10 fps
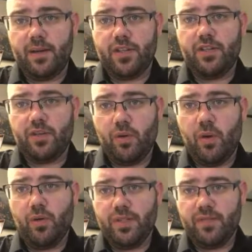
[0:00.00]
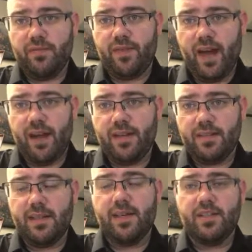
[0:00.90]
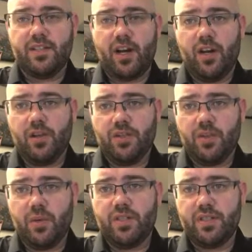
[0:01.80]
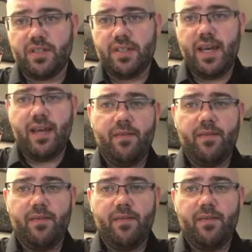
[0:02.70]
make sure you only find scholarly sources.